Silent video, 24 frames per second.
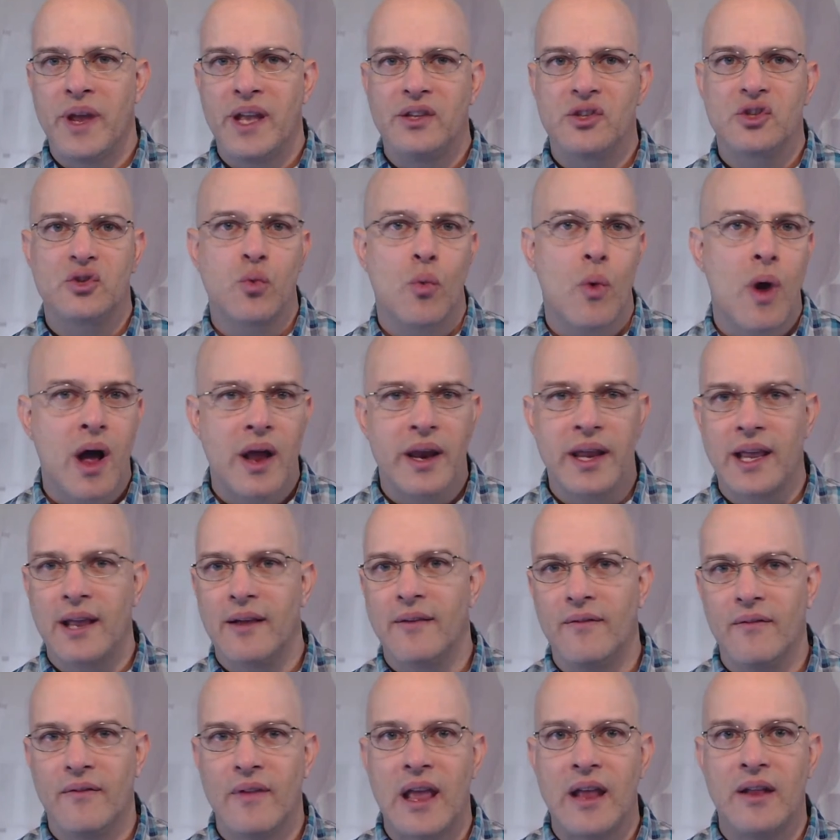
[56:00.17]

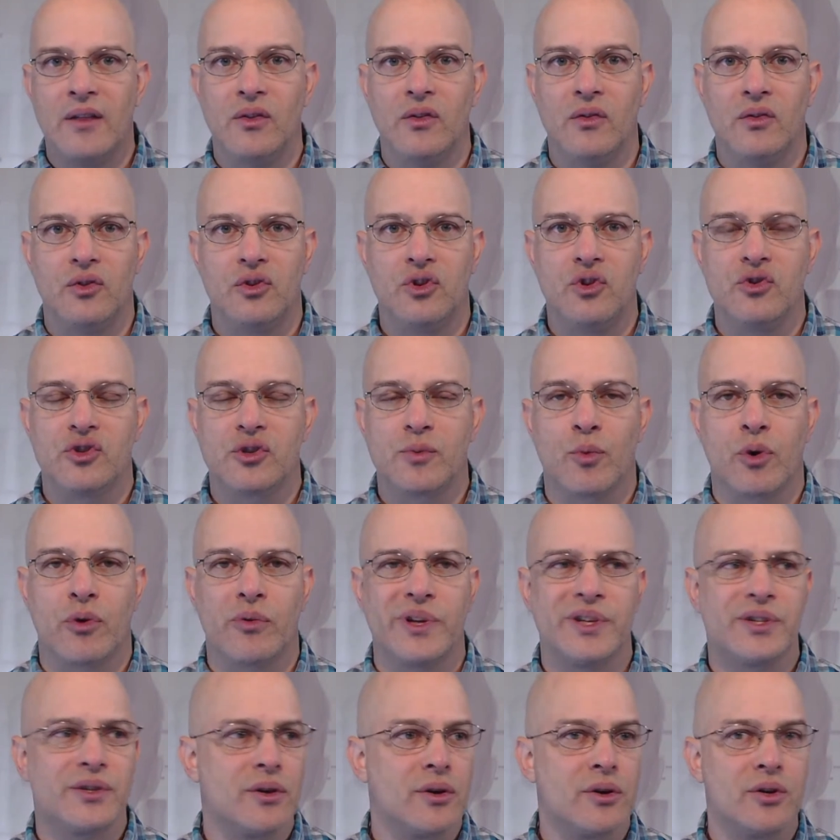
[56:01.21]
swatting and do some more
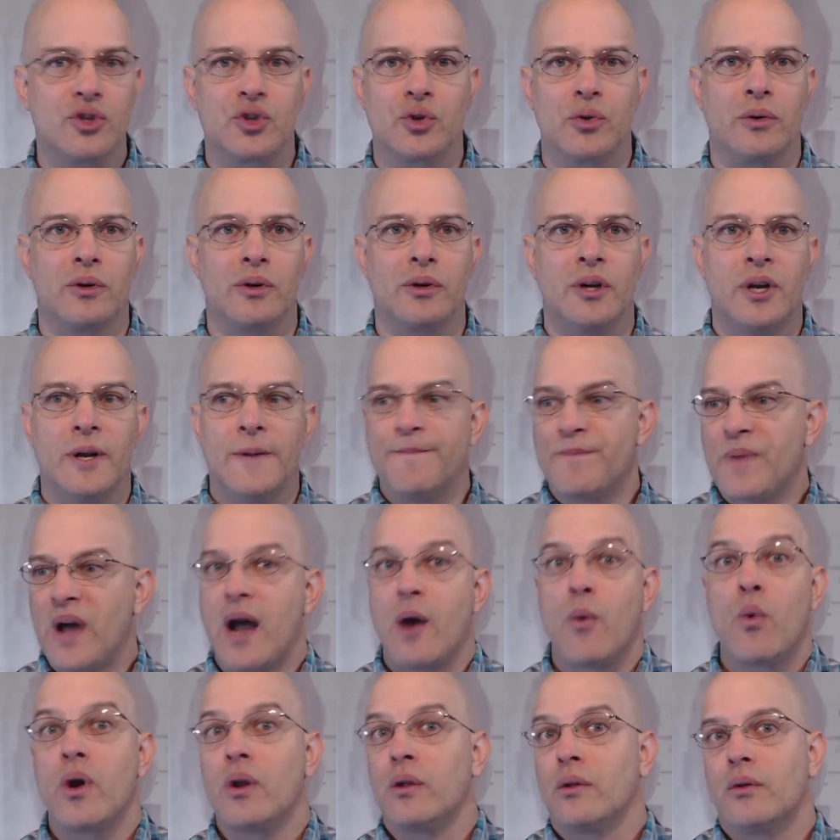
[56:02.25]
research, or I
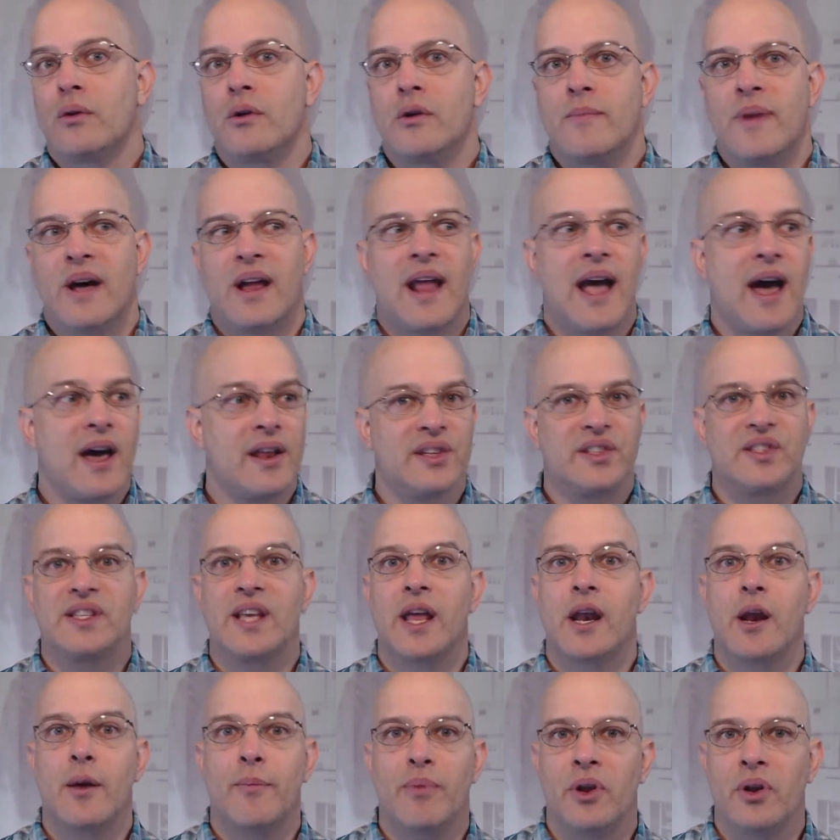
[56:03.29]
want to learn about how to set
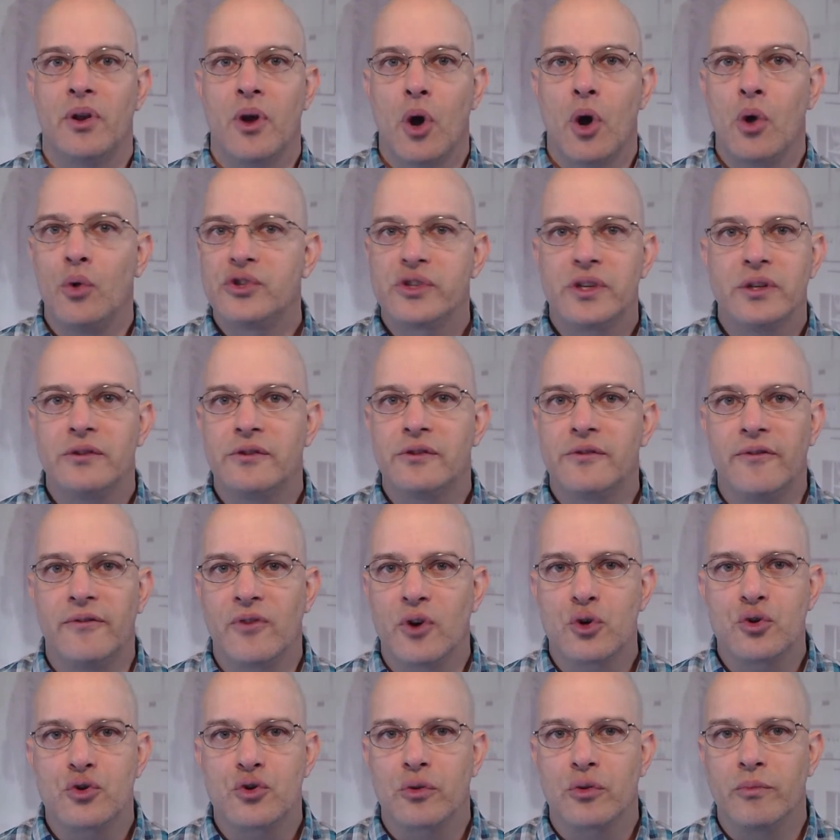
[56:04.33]
up an OSINT
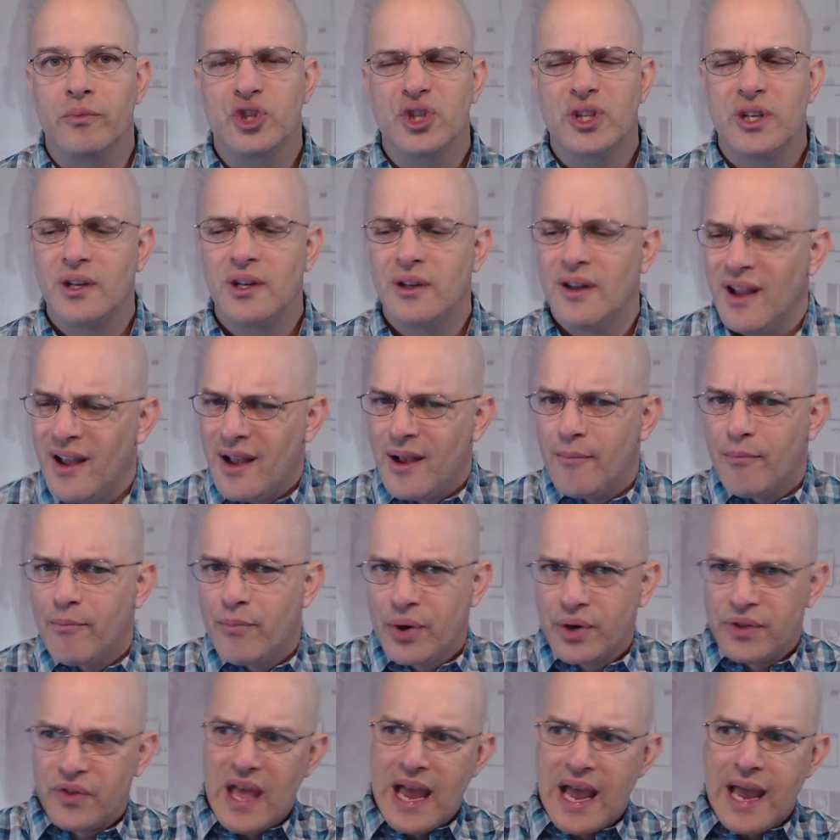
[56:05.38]
virtual machine, put
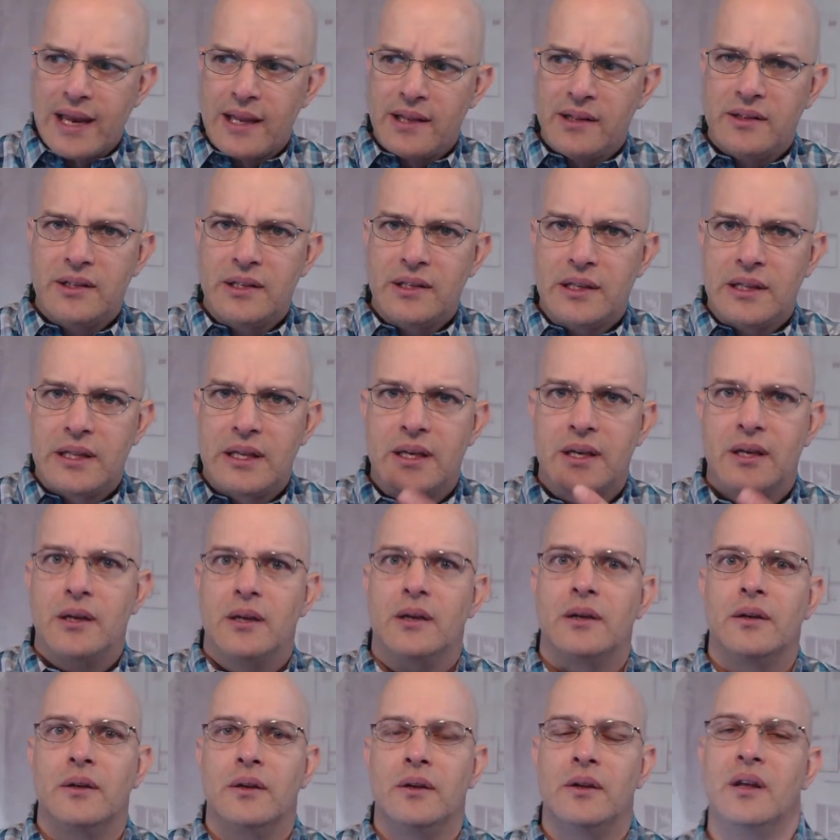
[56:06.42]
that into
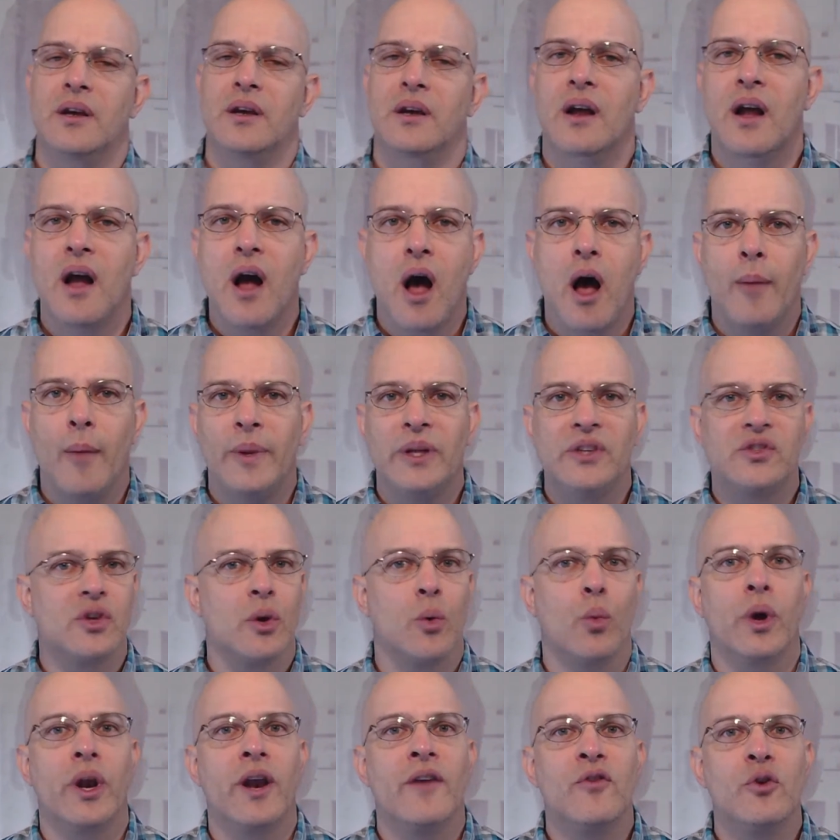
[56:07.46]
the comments on
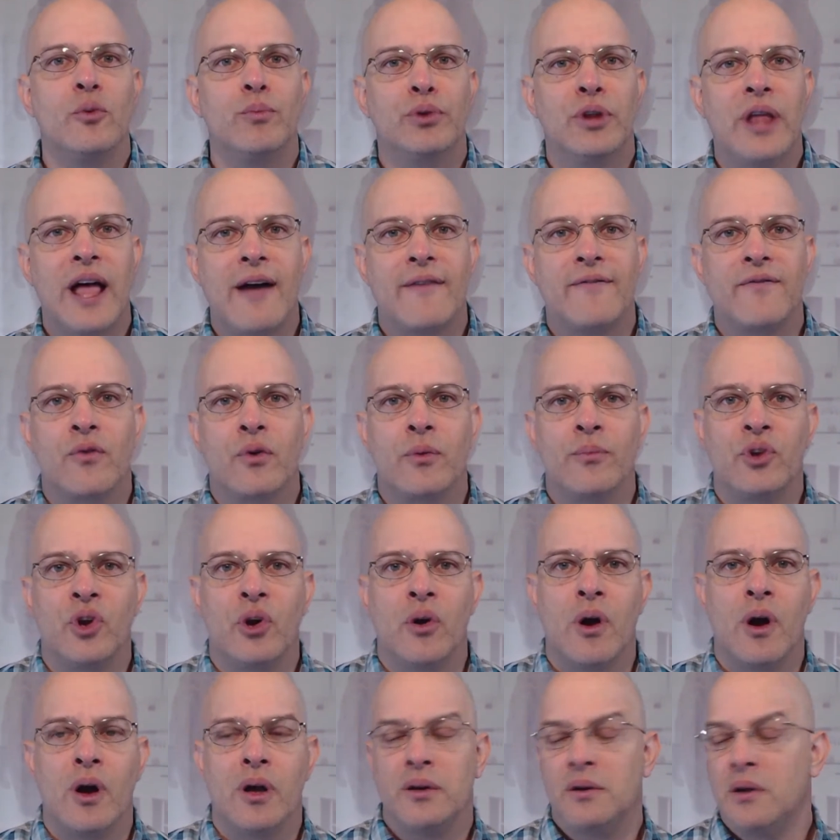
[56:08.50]
whatever platform you're
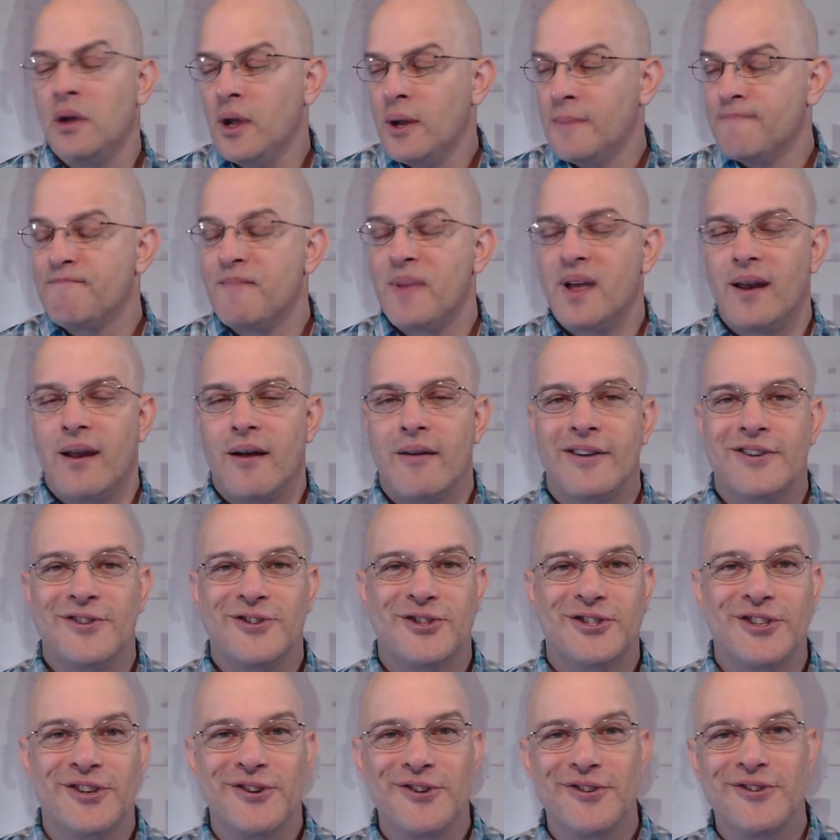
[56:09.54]
on, and I'll
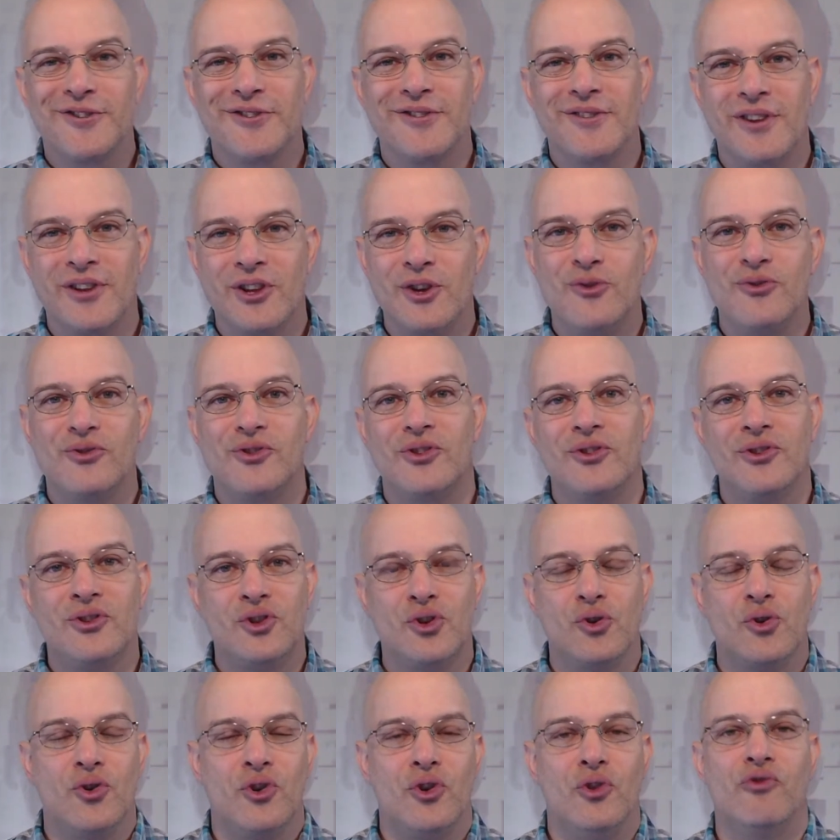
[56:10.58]
consider
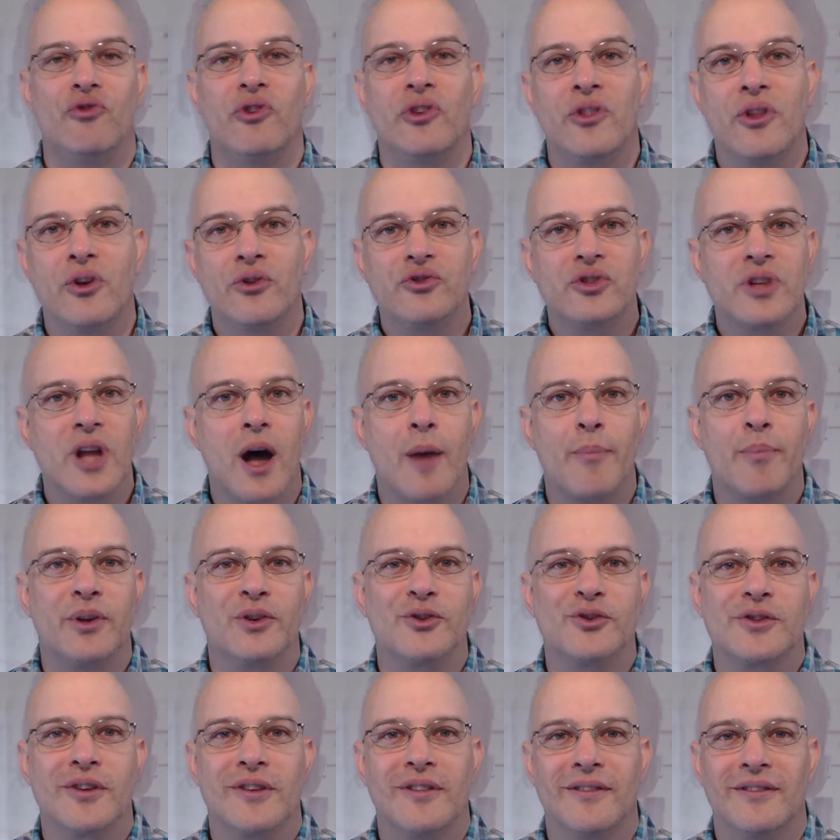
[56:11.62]
using those topics
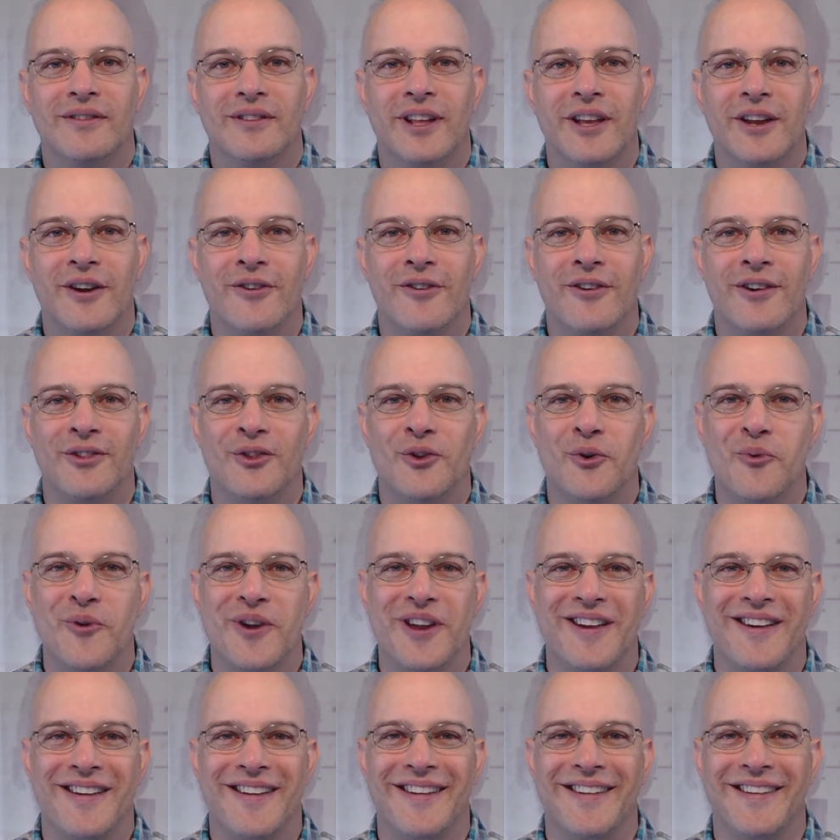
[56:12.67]
later in the week.
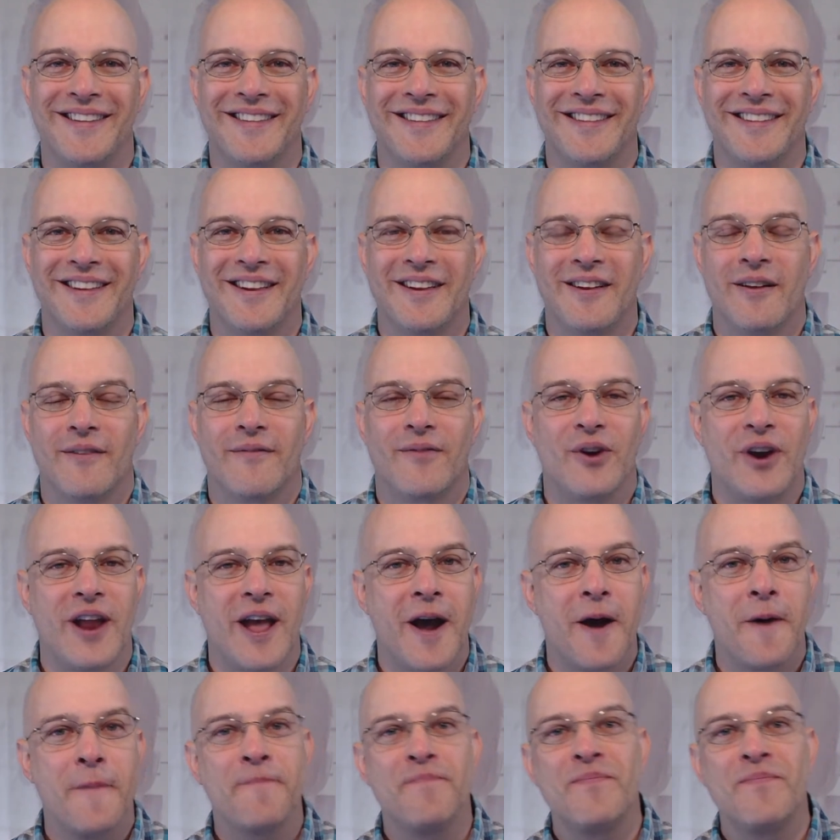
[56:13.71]
For now,